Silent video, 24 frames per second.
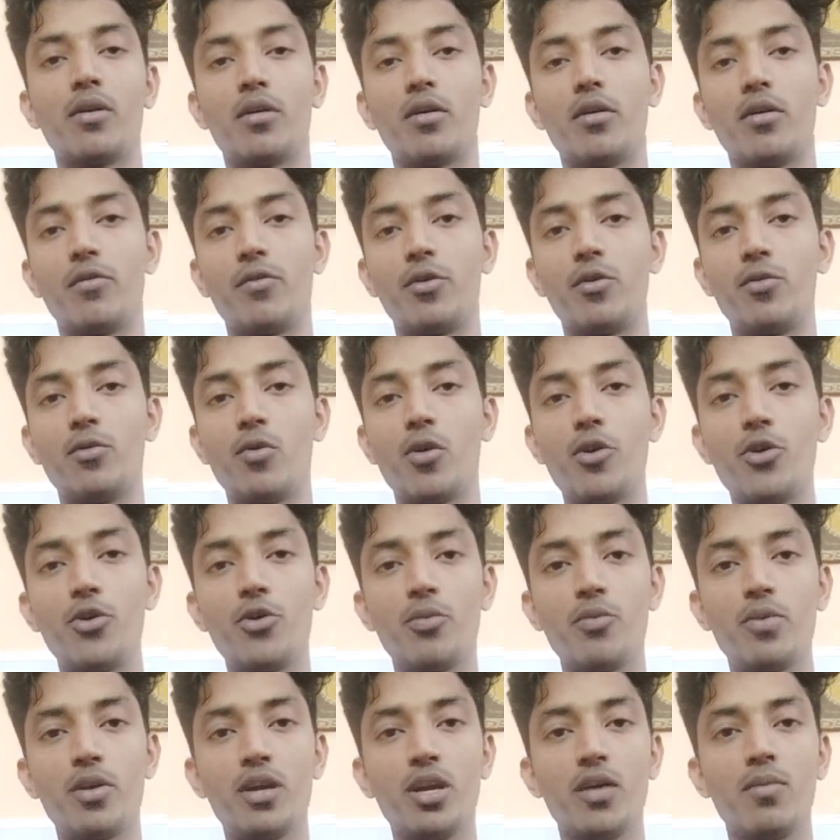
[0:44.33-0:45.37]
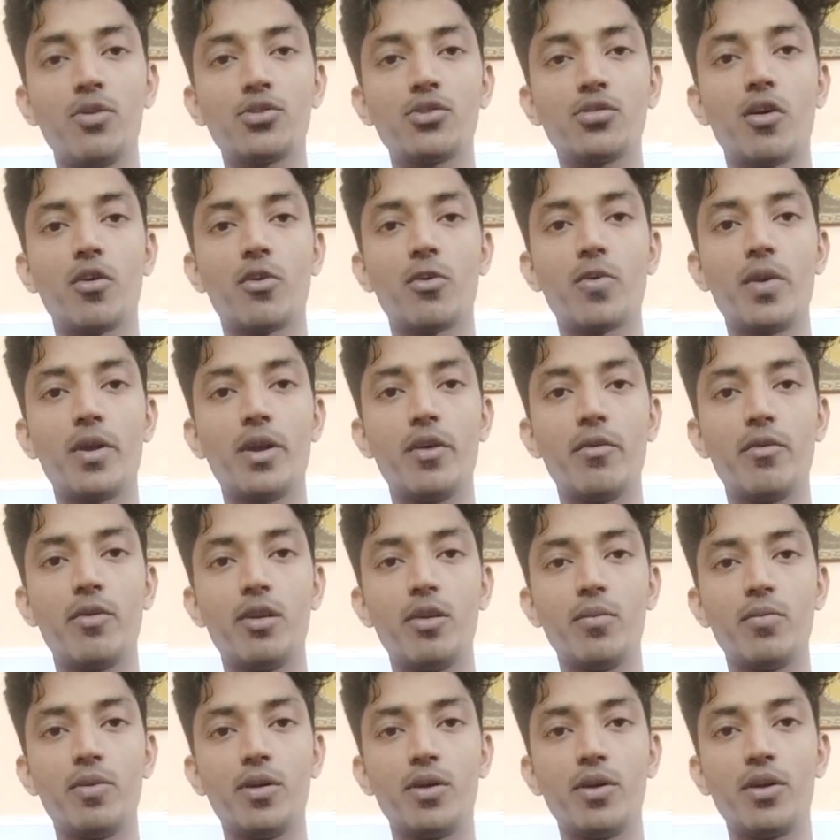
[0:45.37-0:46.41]
If you want to become a software
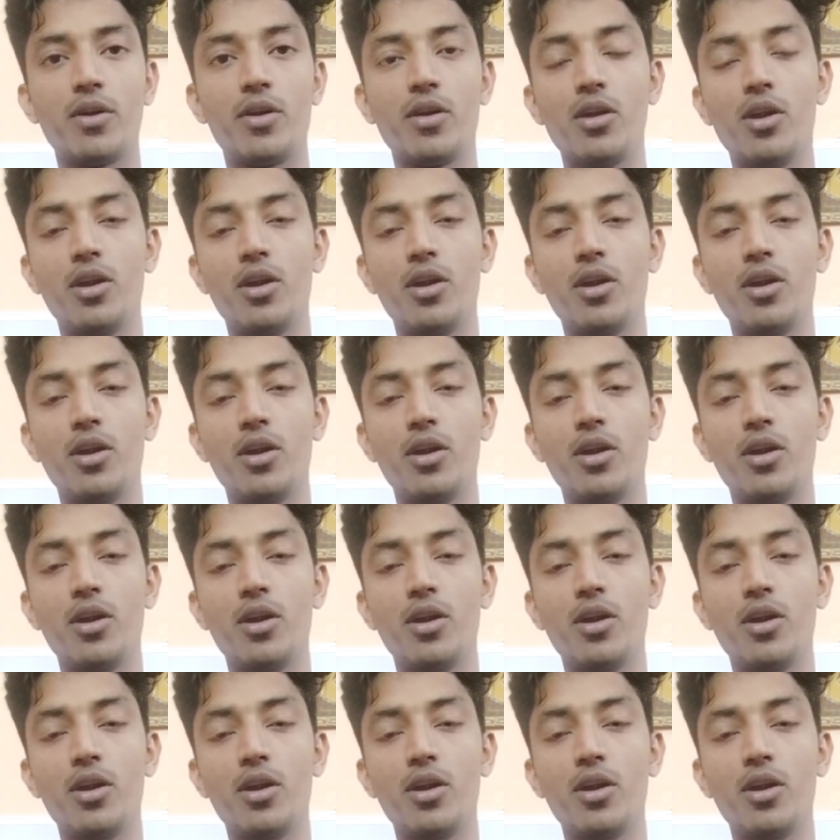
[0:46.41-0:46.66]
developer,